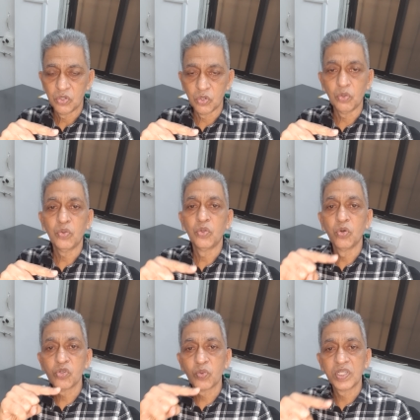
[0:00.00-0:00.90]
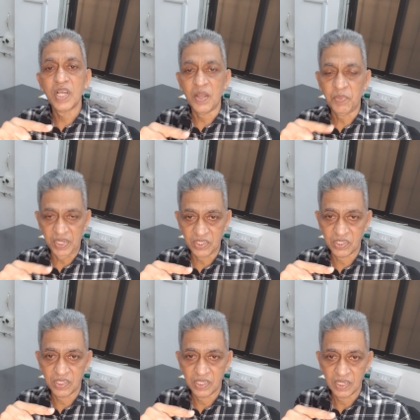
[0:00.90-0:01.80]
So those were the
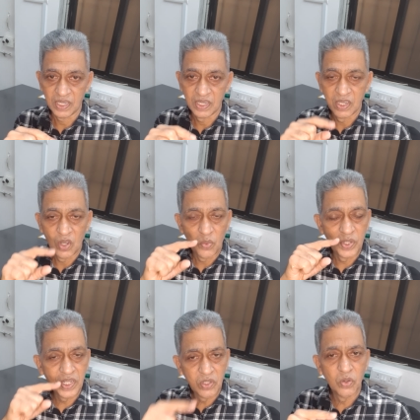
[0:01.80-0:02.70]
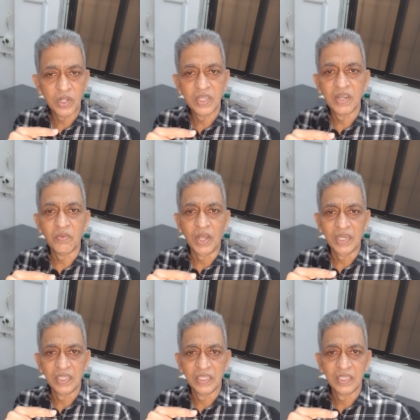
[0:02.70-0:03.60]
epics. Within Dhurandar 1,
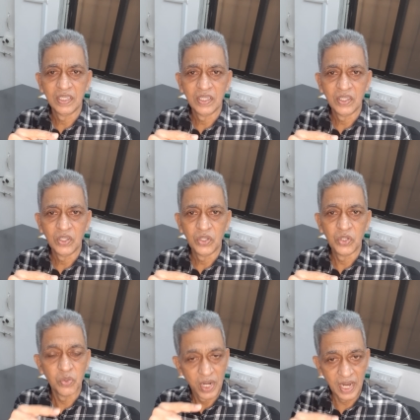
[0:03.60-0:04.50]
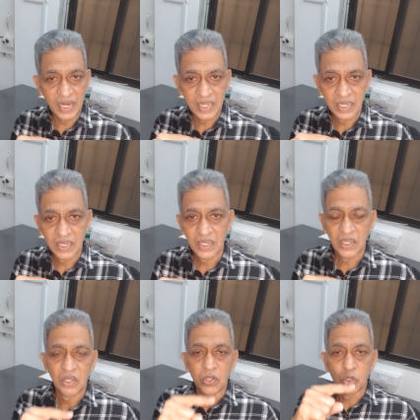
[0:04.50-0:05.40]
you had
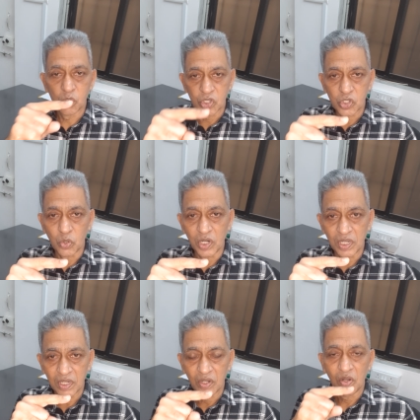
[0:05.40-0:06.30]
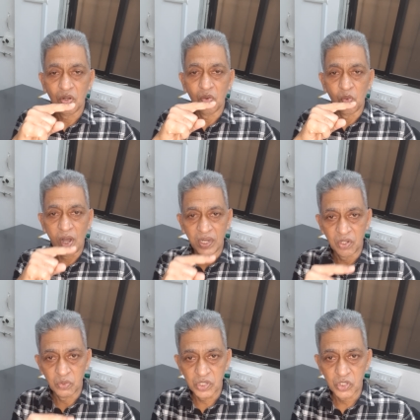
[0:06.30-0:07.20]
user story 1,
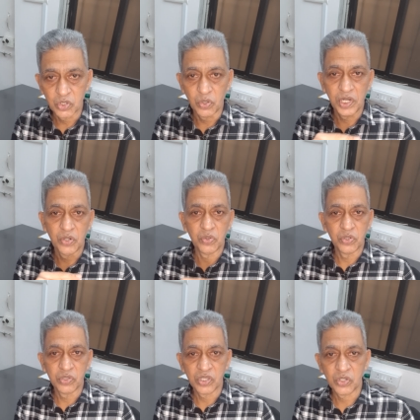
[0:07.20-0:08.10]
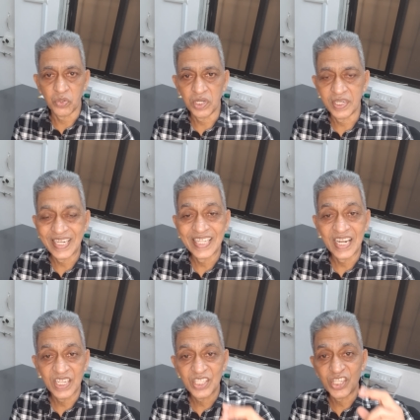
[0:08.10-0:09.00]
user story 2, user story 3.
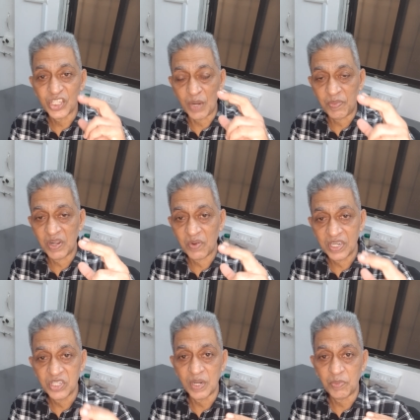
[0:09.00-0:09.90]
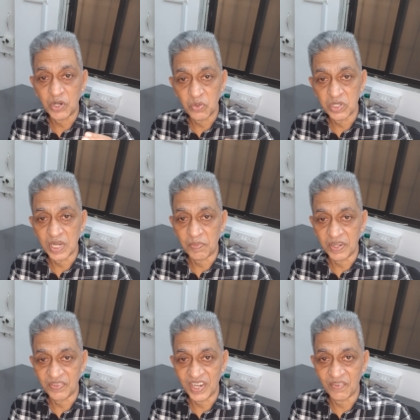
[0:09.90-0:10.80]
That is the chapter 1, chapter 2, chapter
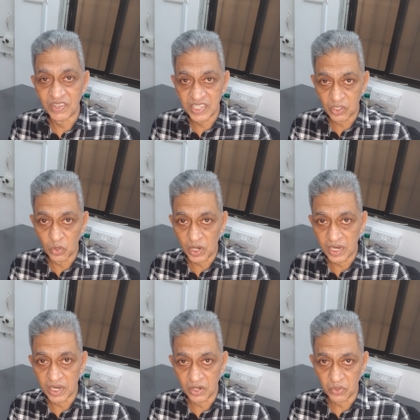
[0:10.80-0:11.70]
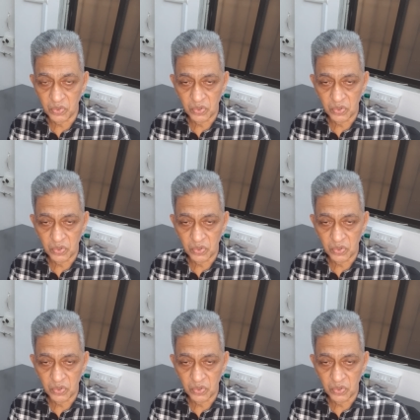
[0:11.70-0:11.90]
3. And within Dhurandar 2,